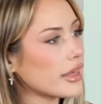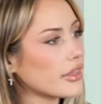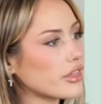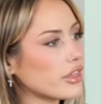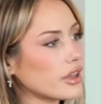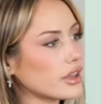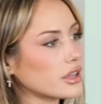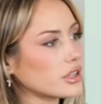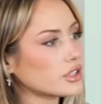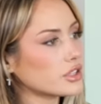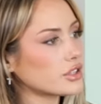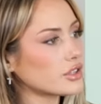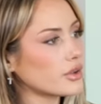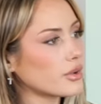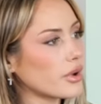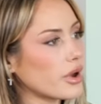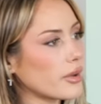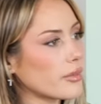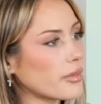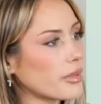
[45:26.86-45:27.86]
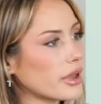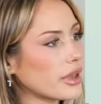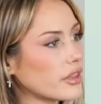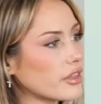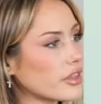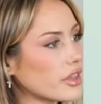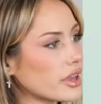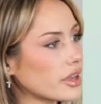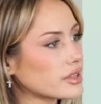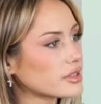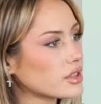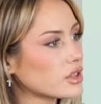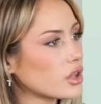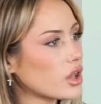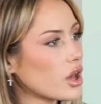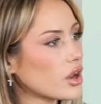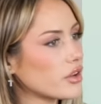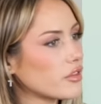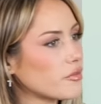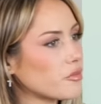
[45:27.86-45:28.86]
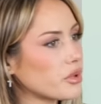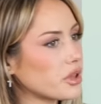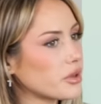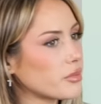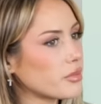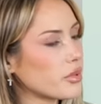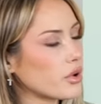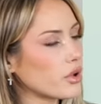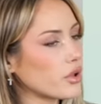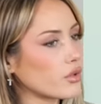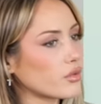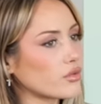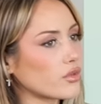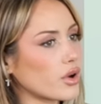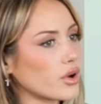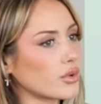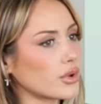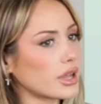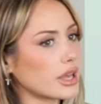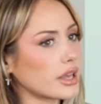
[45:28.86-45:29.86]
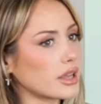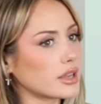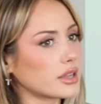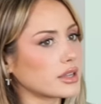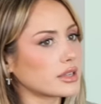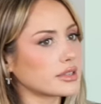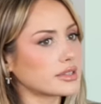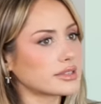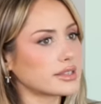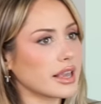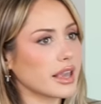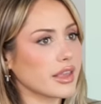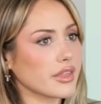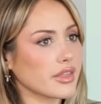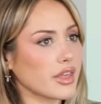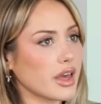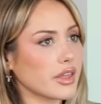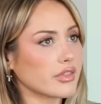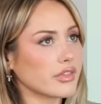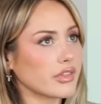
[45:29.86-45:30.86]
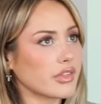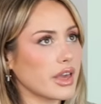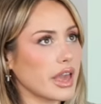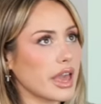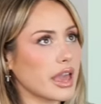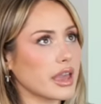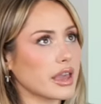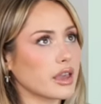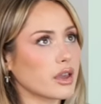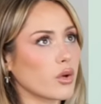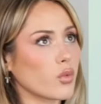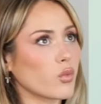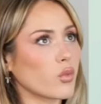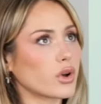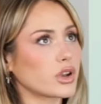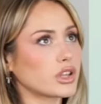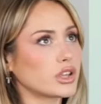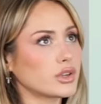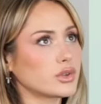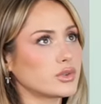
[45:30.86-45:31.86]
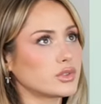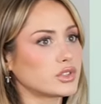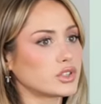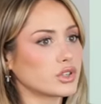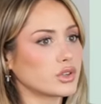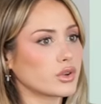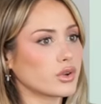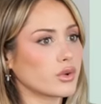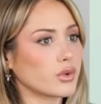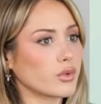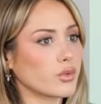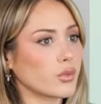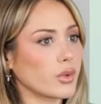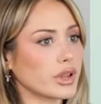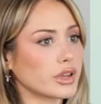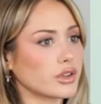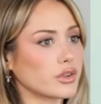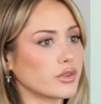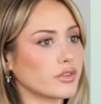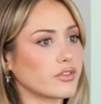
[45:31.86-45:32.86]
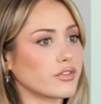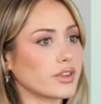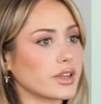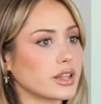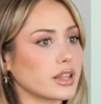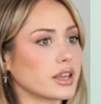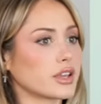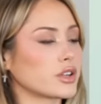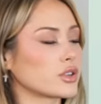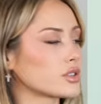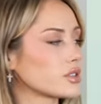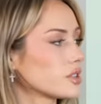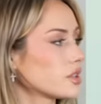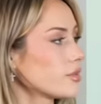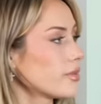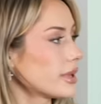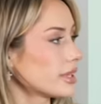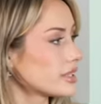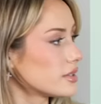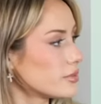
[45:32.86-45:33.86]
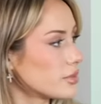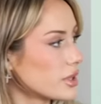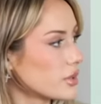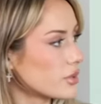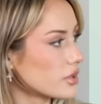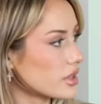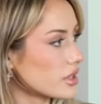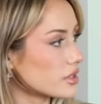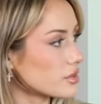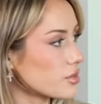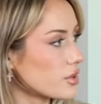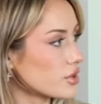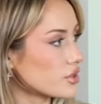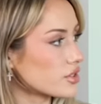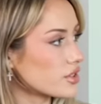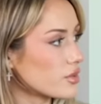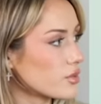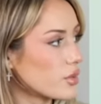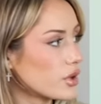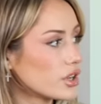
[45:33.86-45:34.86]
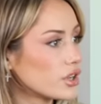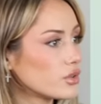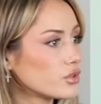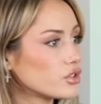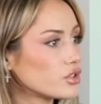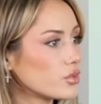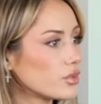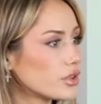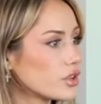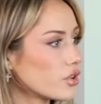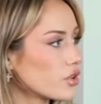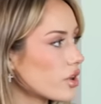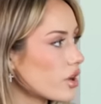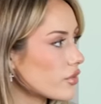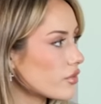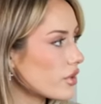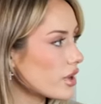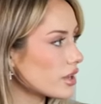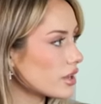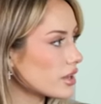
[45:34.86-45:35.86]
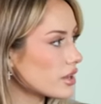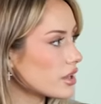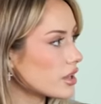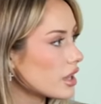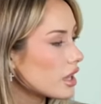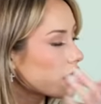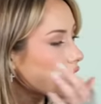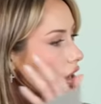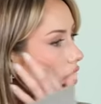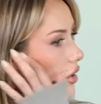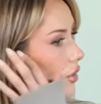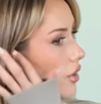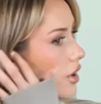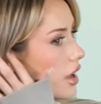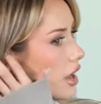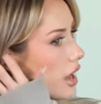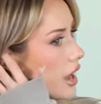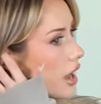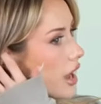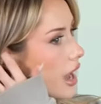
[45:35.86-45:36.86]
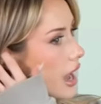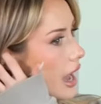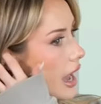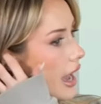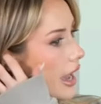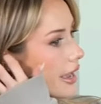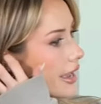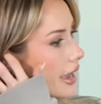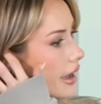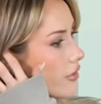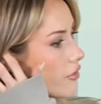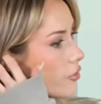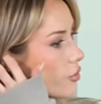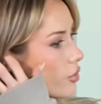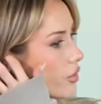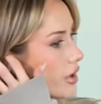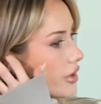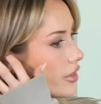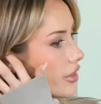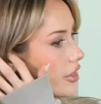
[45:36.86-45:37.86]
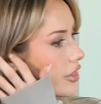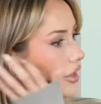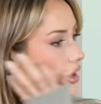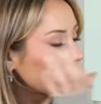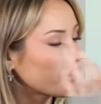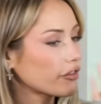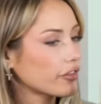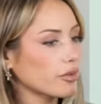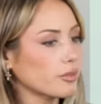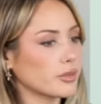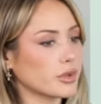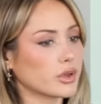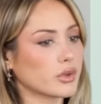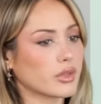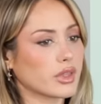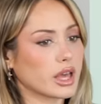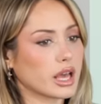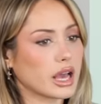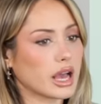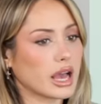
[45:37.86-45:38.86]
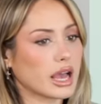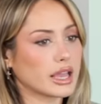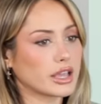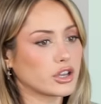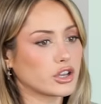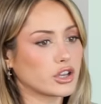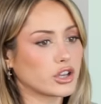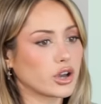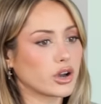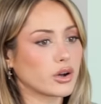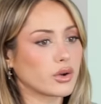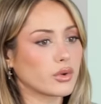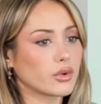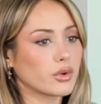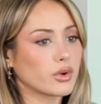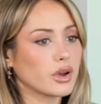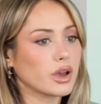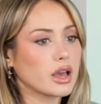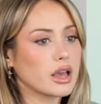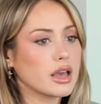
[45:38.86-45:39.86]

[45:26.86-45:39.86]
I think too, a big thing, because a lot of people wrote in saying that they, what do you do when you feel like you're still meant to be with this person? What do you do when you're not ready to let go? I have one thing from you that I know